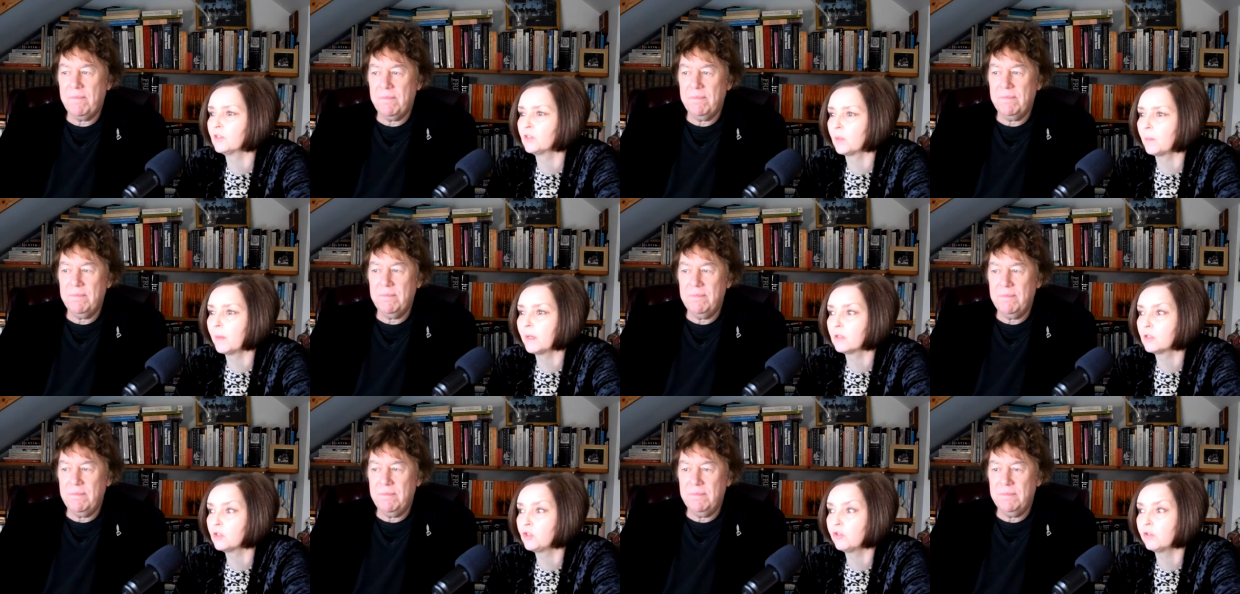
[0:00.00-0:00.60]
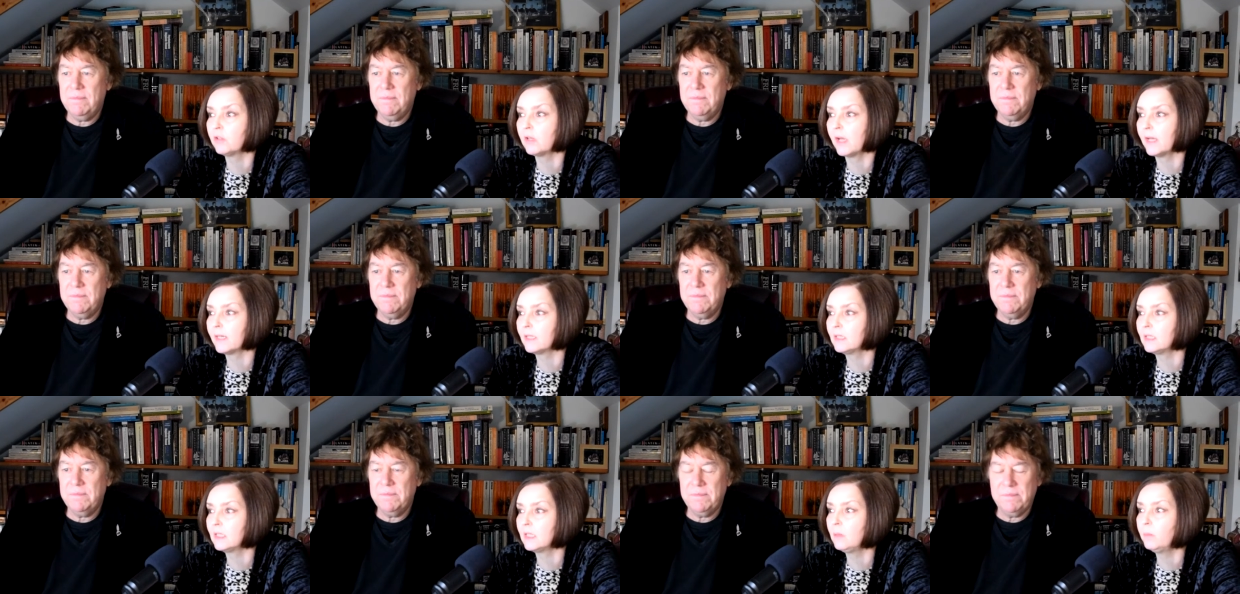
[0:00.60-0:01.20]
Speaker 1: someone because you're an
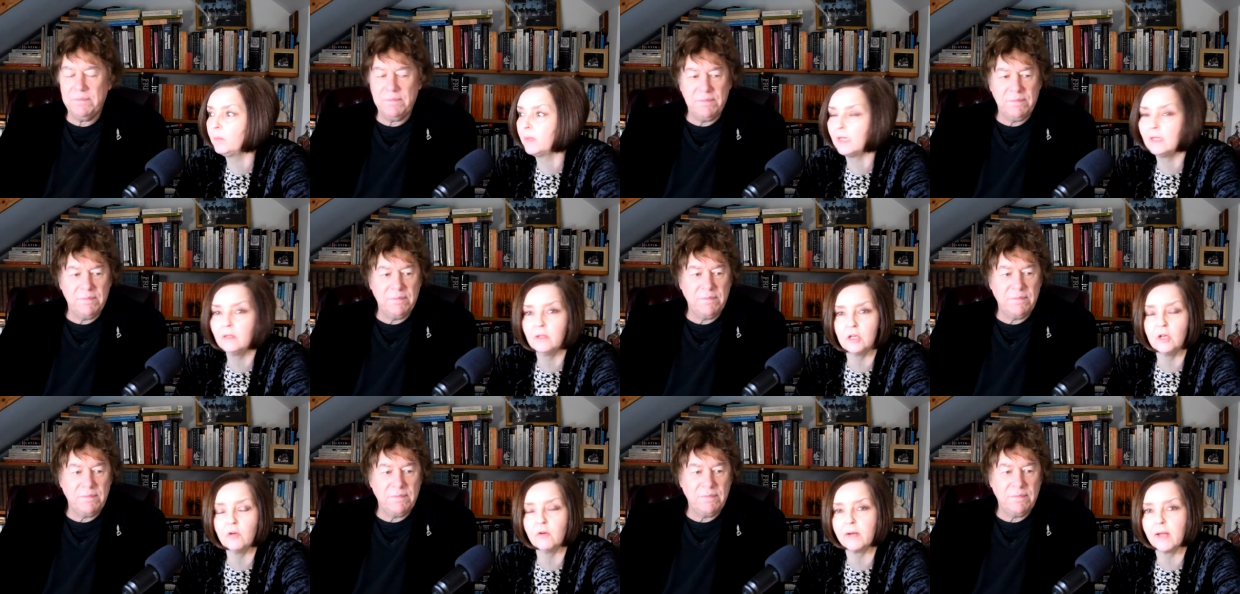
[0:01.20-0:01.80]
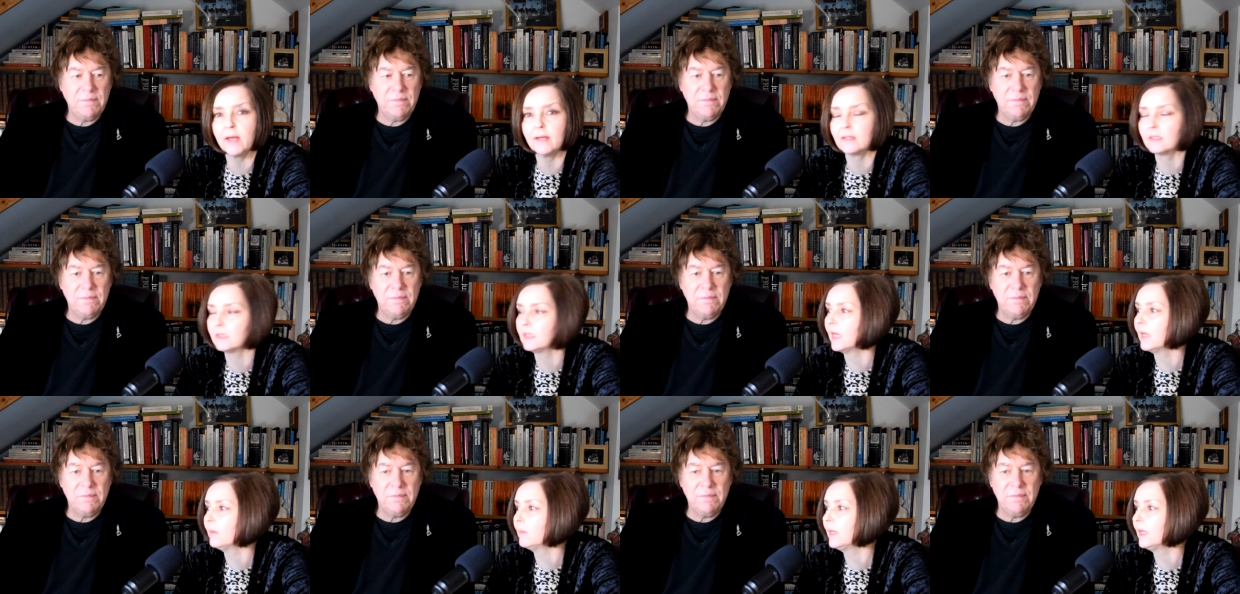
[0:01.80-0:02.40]
INTP that you're an
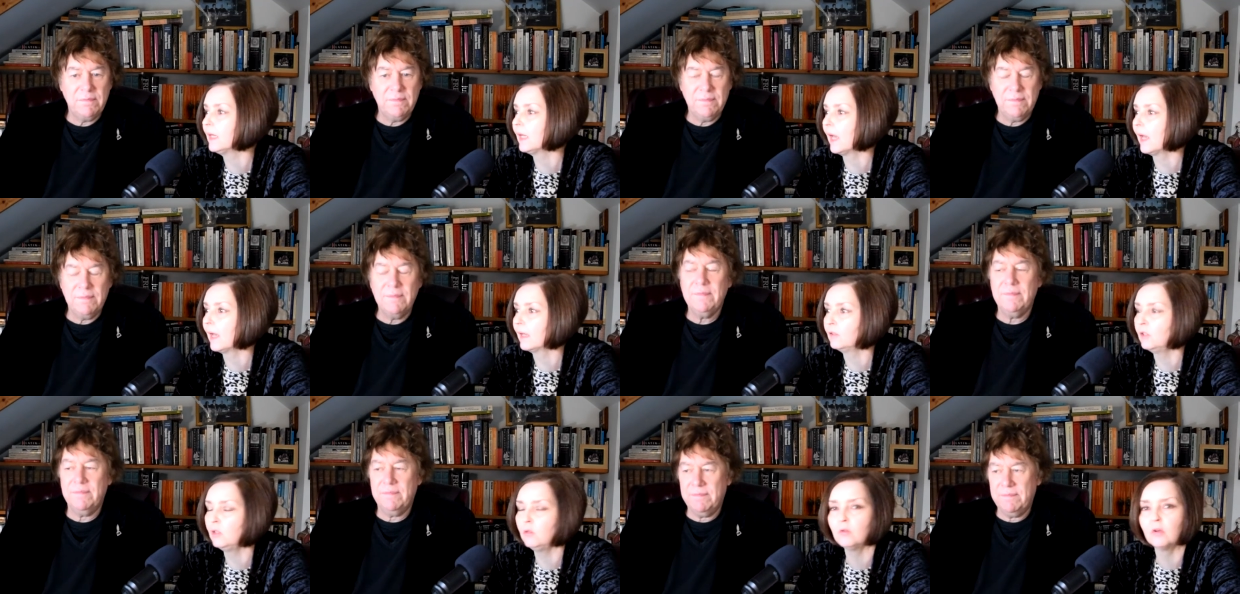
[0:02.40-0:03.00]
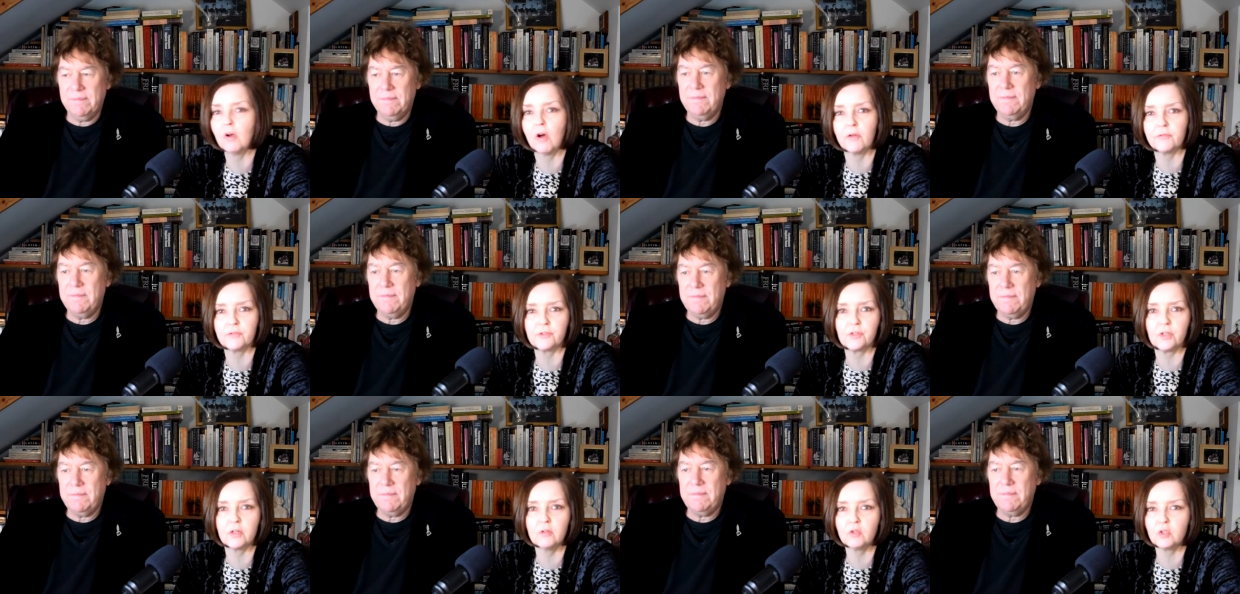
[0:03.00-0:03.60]
academic and you can't
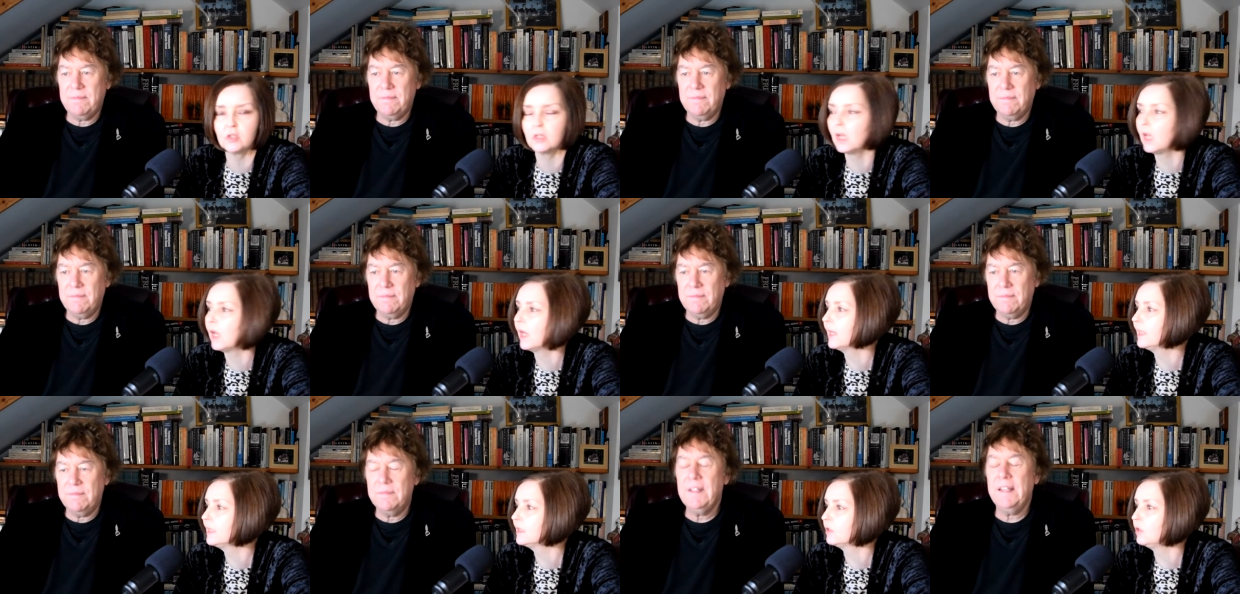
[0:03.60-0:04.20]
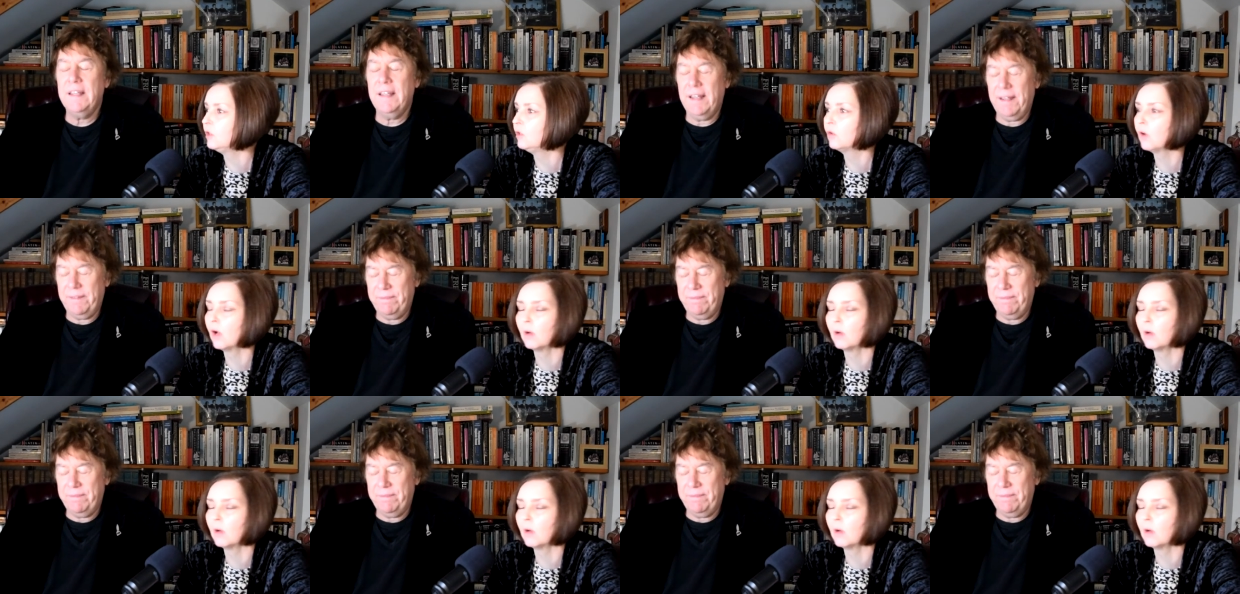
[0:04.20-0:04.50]
socialize and you yeah.